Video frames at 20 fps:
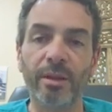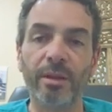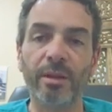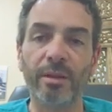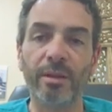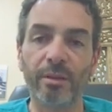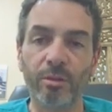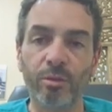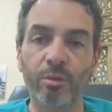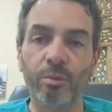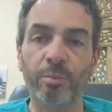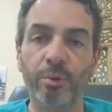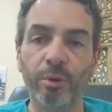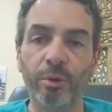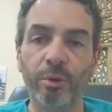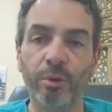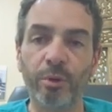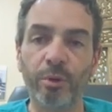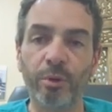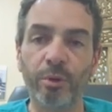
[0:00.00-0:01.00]
And to
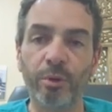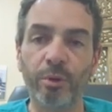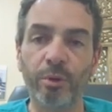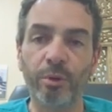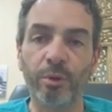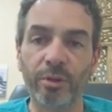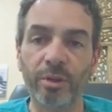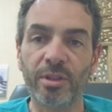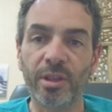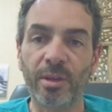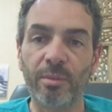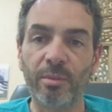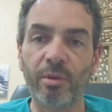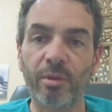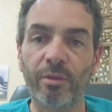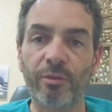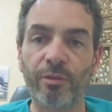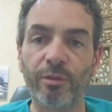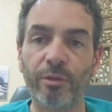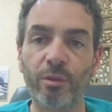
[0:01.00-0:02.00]
put
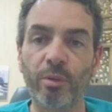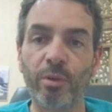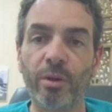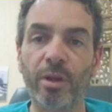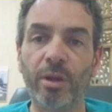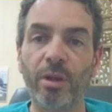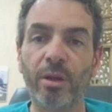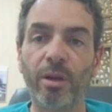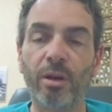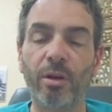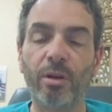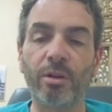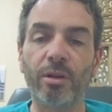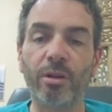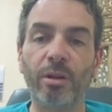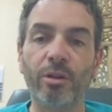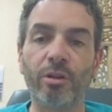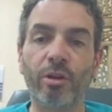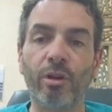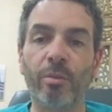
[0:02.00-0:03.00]
some more fuel
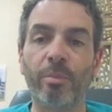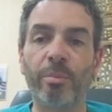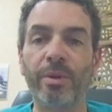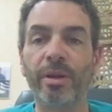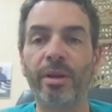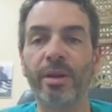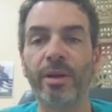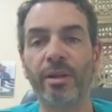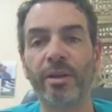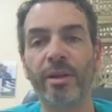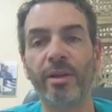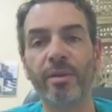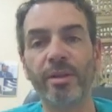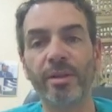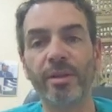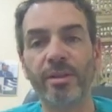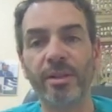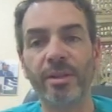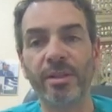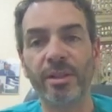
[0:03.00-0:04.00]
on the topic,
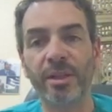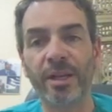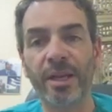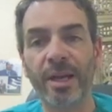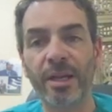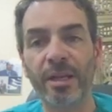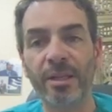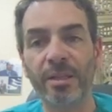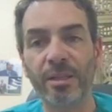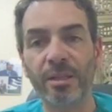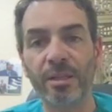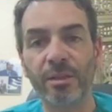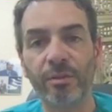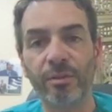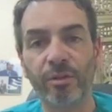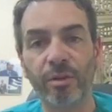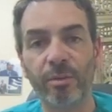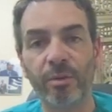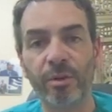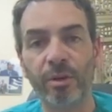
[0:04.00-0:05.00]
there is this
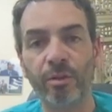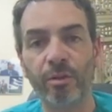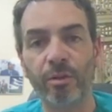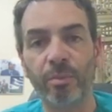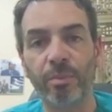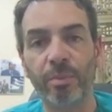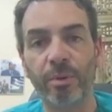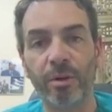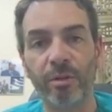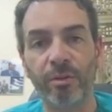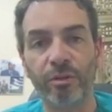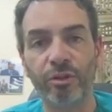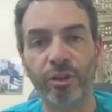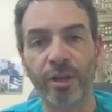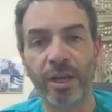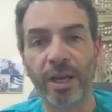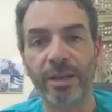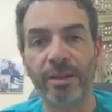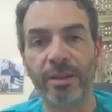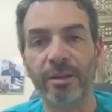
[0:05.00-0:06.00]
analysis from the group of
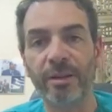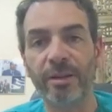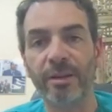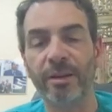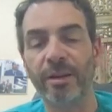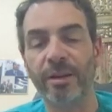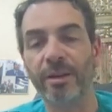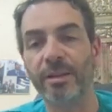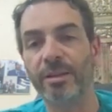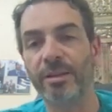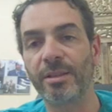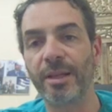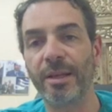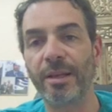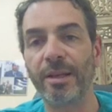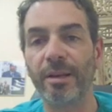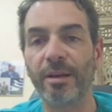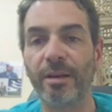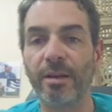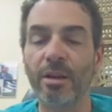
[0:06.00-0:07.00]
Schneider and
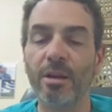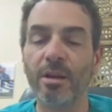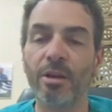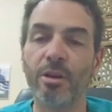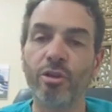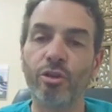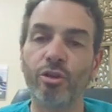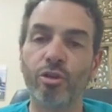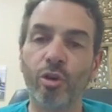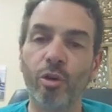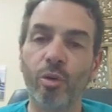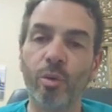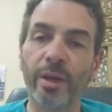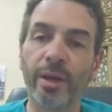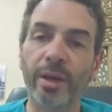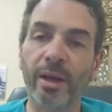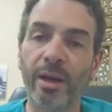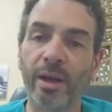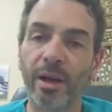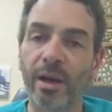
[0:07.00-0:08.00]
Zeller
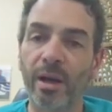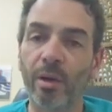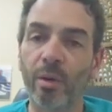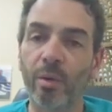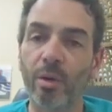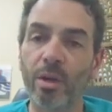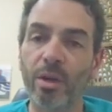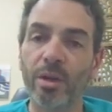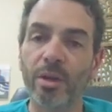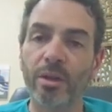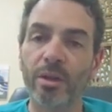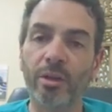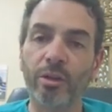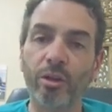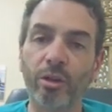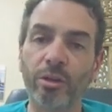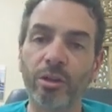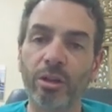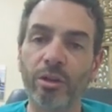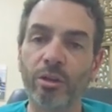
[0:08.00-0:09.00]
showing how the
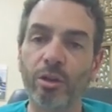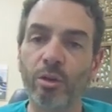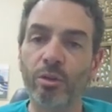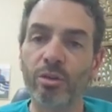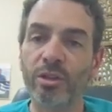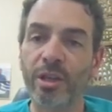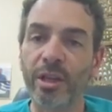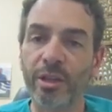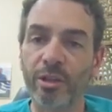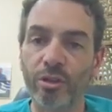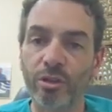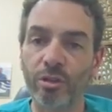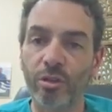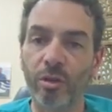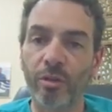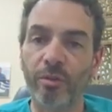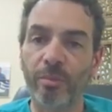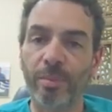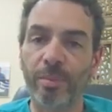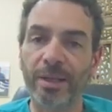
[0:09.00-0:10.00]
total dosage
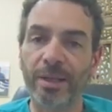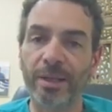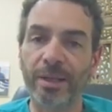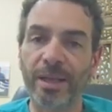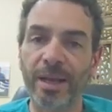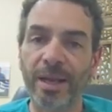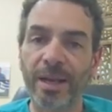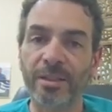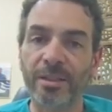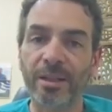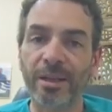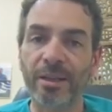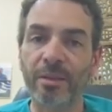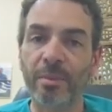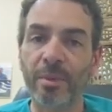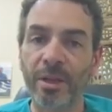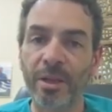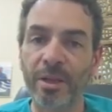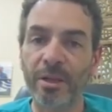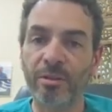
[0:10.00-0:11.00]
of paclitaxel
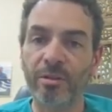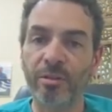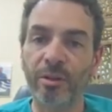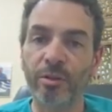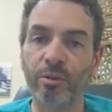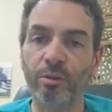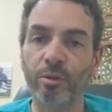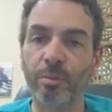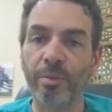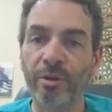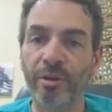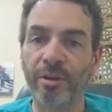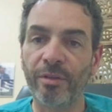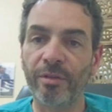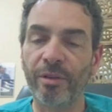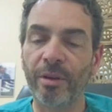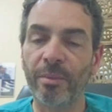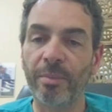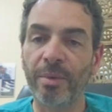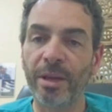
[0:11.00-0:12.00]
administered to
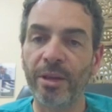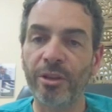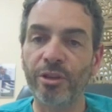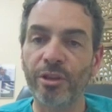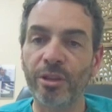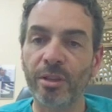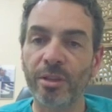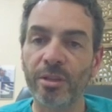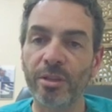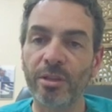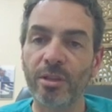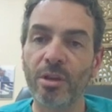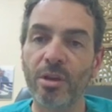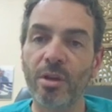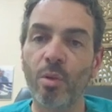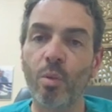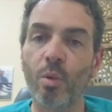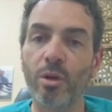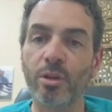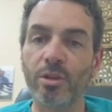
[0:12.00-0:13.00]
peripheral patients
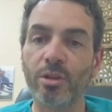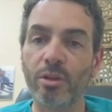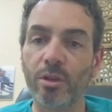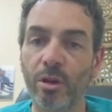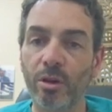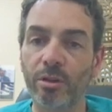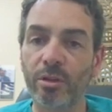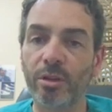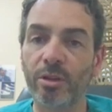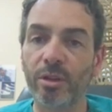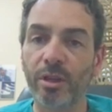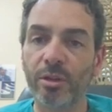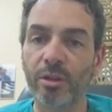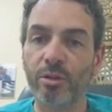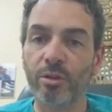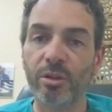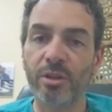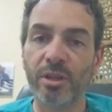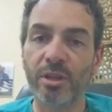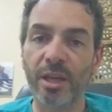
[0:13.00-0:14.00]
was not
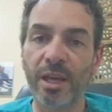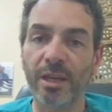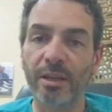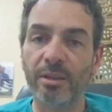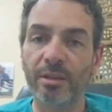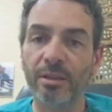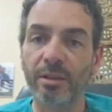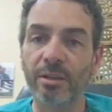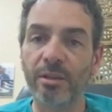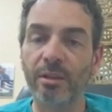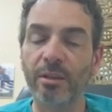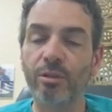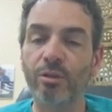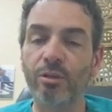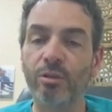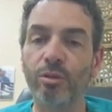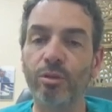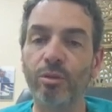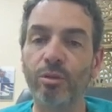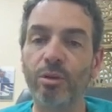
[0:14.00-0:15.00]
associated
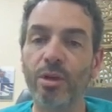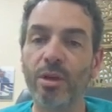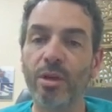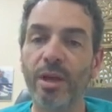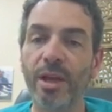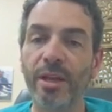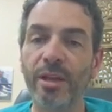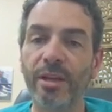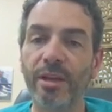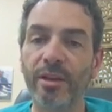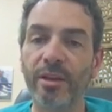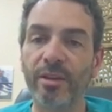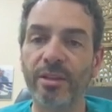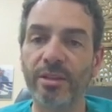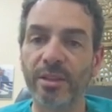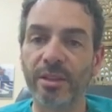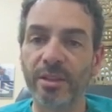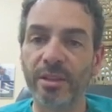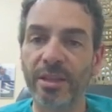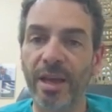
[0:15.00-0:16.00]
to an
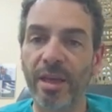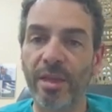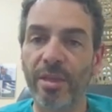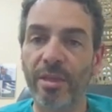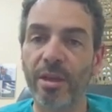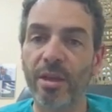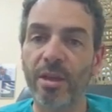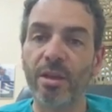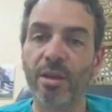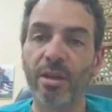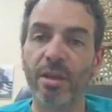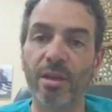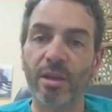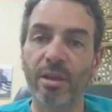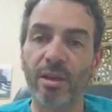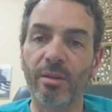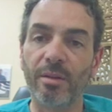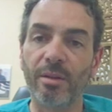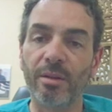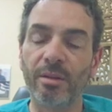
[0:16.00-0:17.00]
increase in death,
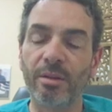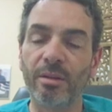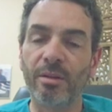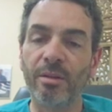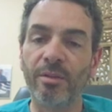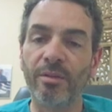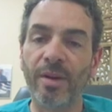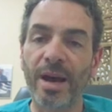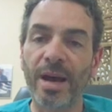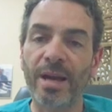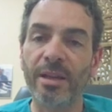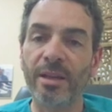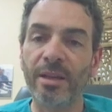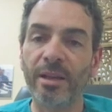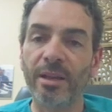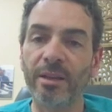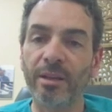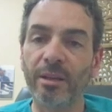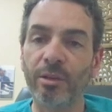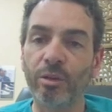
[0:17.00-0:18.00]

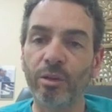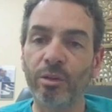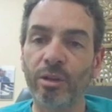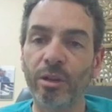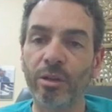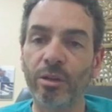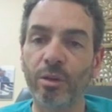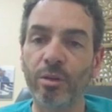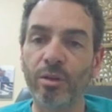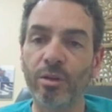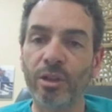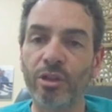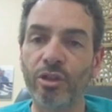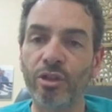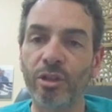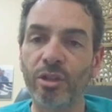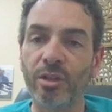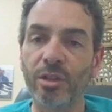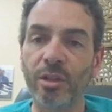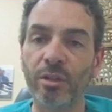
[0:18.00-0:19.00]
dividing the total
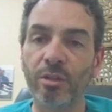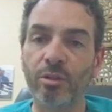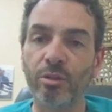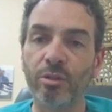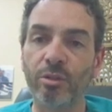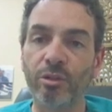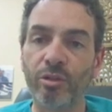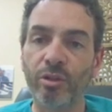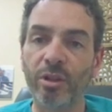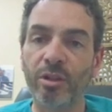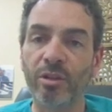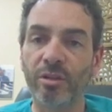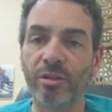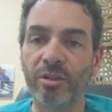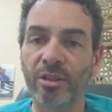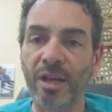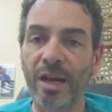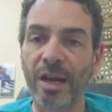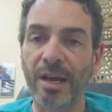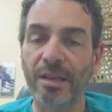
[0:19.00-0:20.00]
dosages into treated
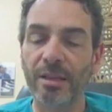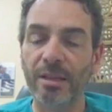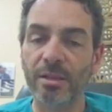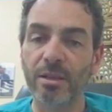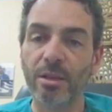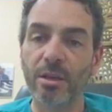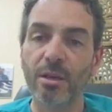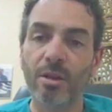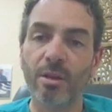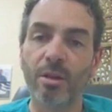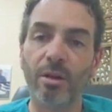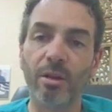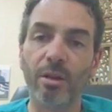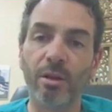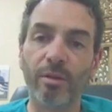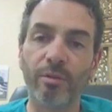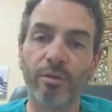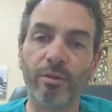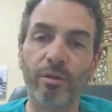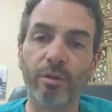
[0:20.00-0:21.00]
sites
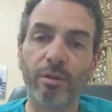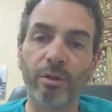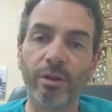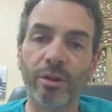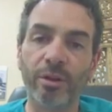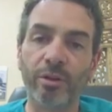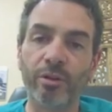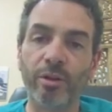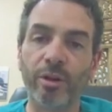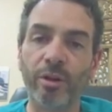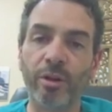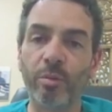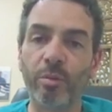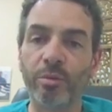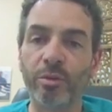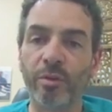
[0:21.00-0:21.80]
for the three